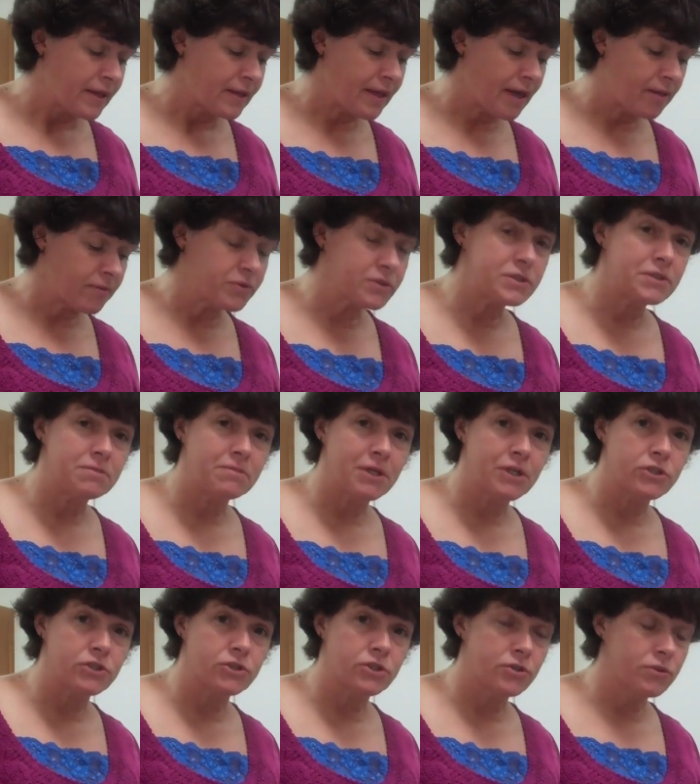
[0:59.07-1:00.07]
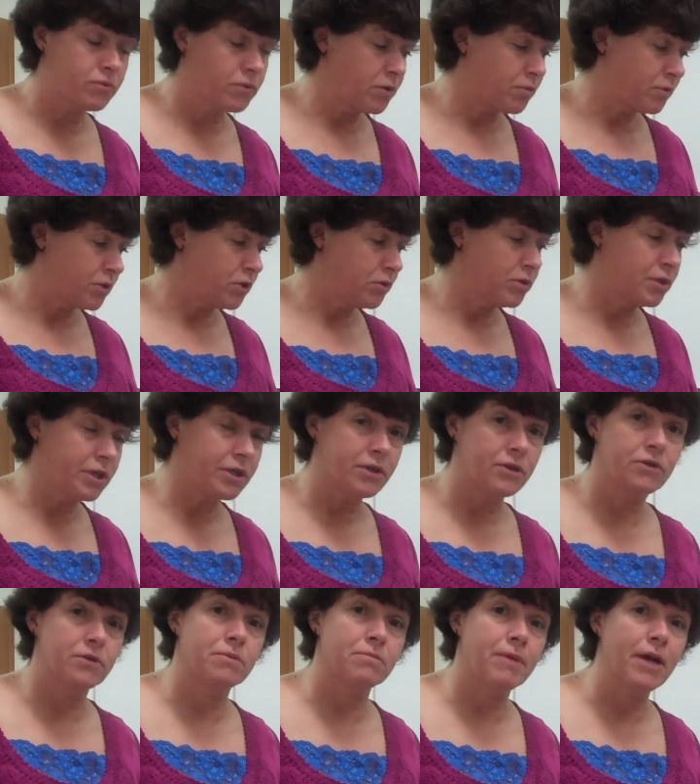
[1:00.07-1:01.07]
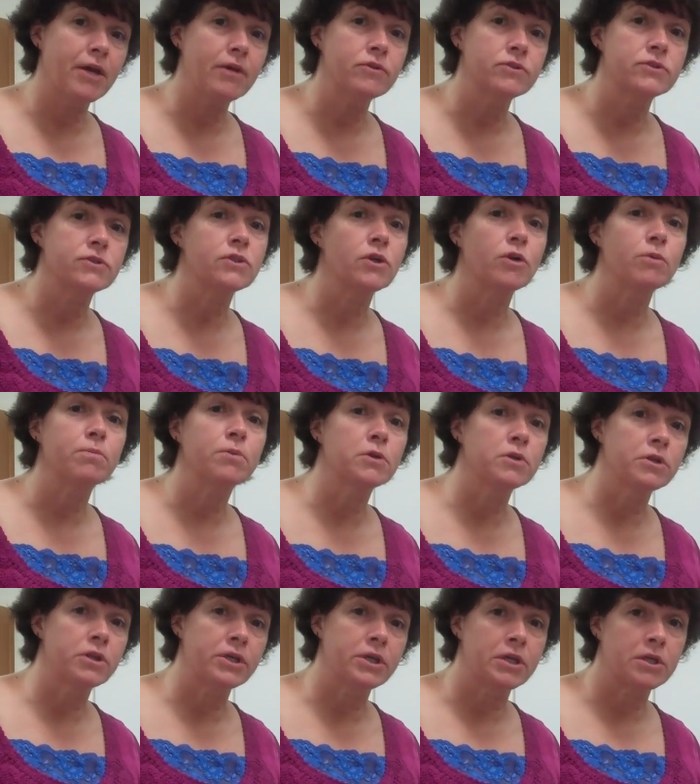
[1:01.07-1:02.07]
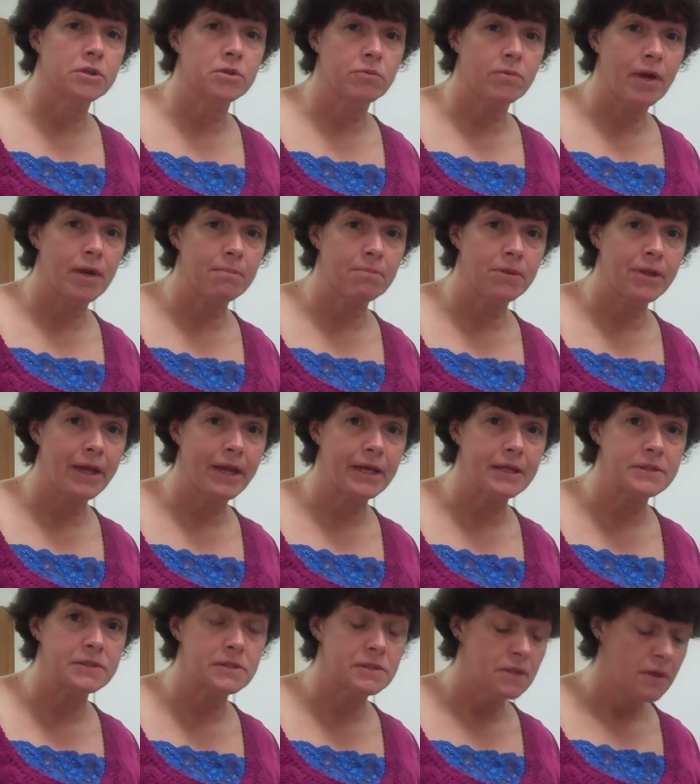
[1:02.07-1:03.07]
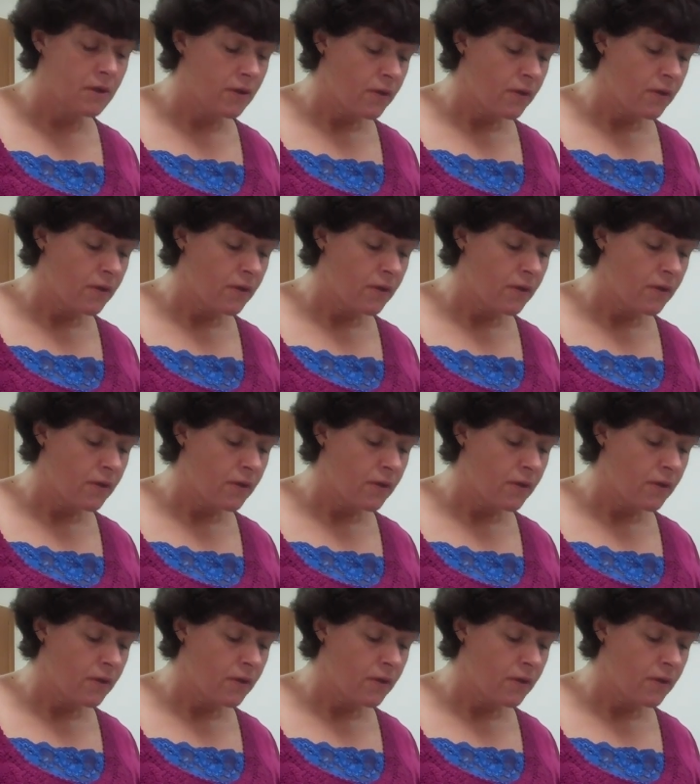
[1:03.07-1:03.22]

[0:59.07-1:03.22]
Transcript: That was to make sure that when you look under the microscope, you're looking in the right place.